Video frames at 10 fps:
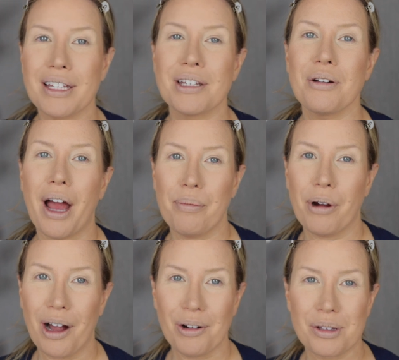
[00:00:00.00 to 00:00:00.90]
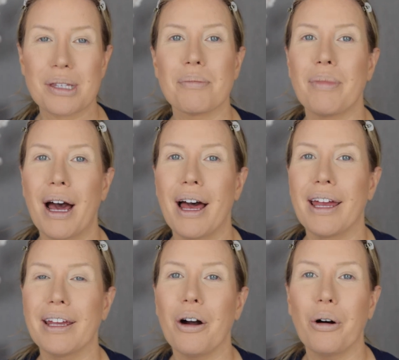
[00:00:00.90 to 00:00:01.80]
to eyebrows.
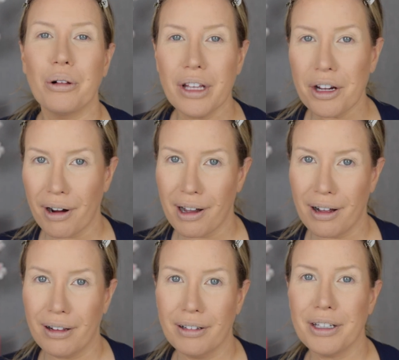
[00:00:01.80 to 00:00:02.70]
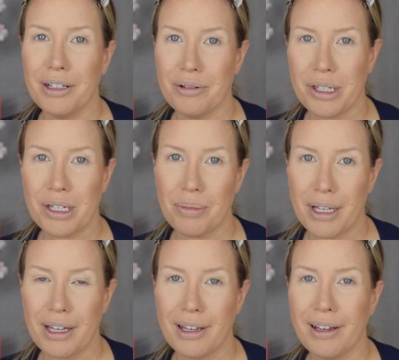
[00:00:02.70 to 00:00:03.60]
My holy grail used to
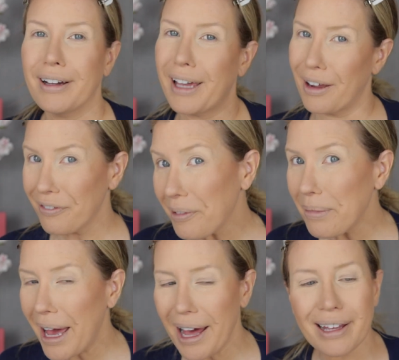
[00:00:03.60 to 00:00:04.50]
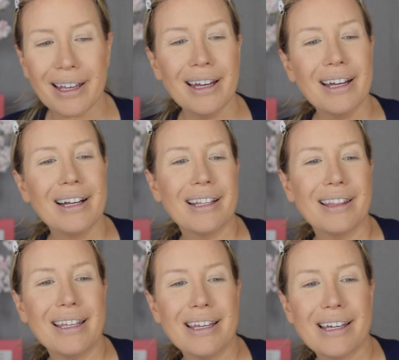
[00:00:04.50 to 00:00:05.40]
be, again from MAC,
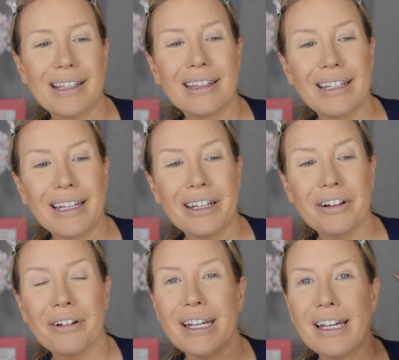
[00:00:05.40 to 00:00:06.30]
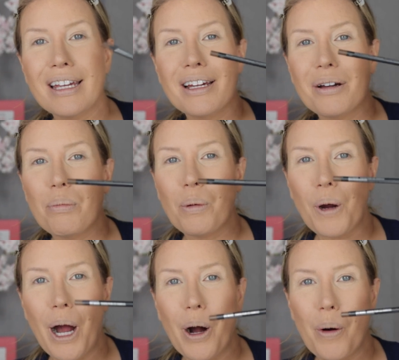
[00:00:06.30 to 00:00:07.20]
the Lingering
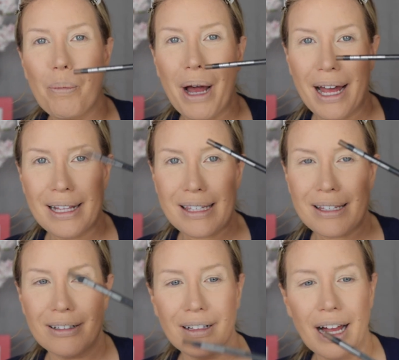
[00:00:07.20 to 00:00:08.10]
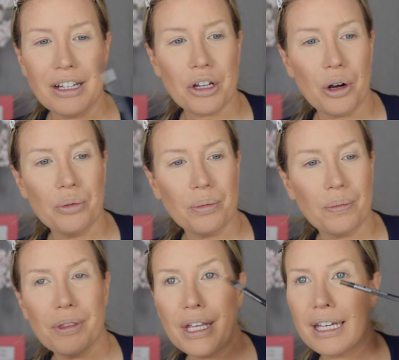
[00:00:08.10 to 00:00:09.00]
Brow Pencil. I don't
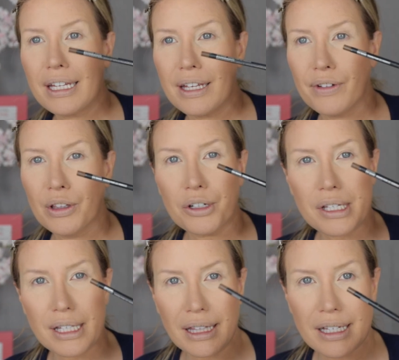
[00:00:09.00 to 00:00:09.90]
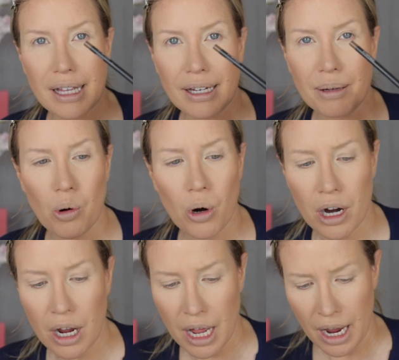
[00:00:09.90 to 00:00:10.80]
think it even looks like this
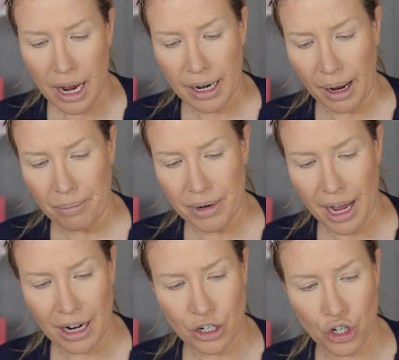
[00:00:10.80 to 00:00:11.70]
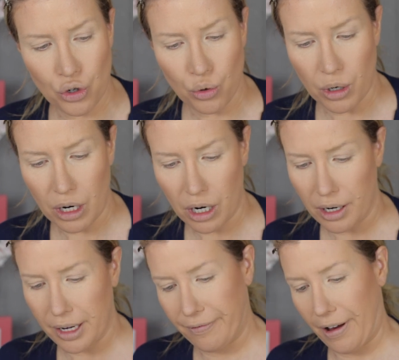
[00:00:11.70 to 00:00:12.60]
anymore, and I'm not
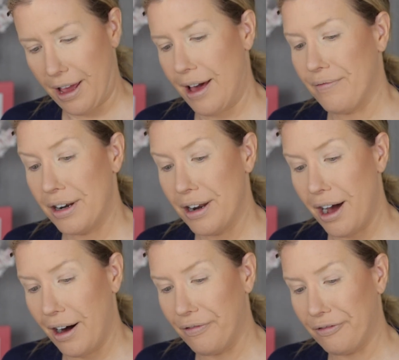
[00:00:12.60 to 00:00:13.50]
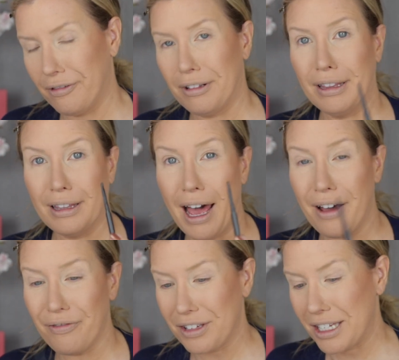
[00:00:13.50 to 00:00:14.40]
sure if I have enough
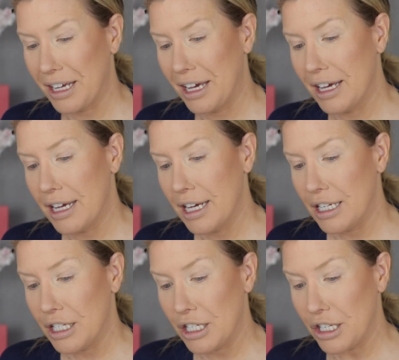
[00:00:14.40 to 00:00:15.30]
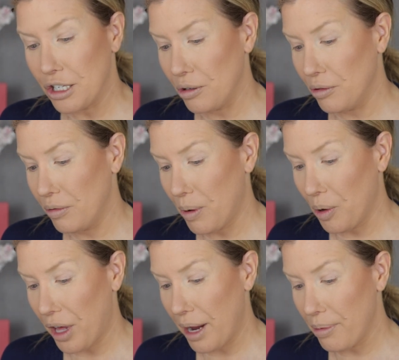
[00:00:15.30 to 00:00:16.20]
left to do
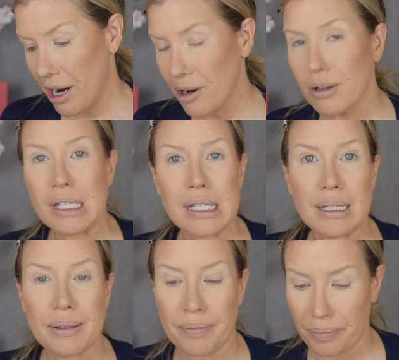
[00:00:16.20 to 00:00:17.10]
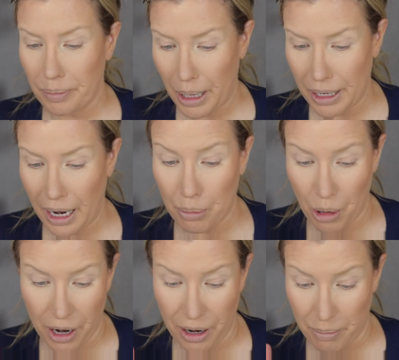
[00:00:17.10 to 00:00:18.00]
both eyebrows, but I
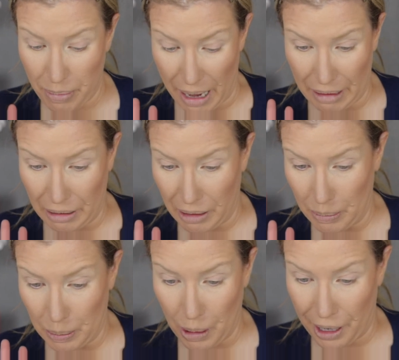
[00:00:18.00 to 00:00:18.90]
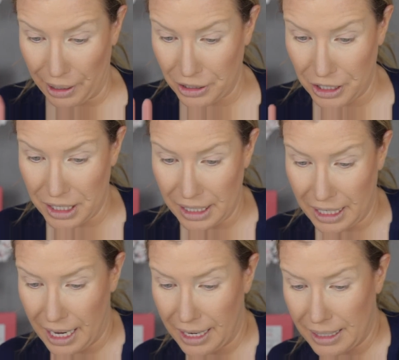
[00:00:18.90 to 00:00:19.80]
brought a backup product just in
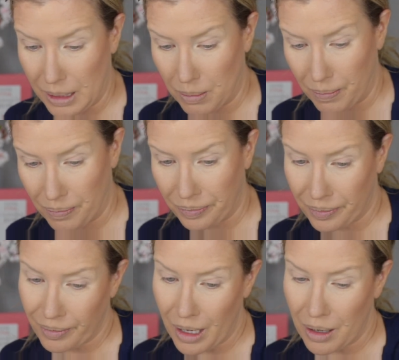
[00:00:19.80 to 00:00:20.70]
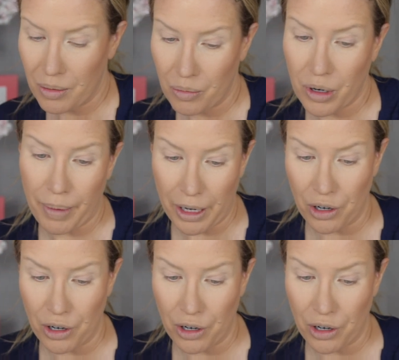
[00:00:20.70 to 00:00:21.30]
case. One of my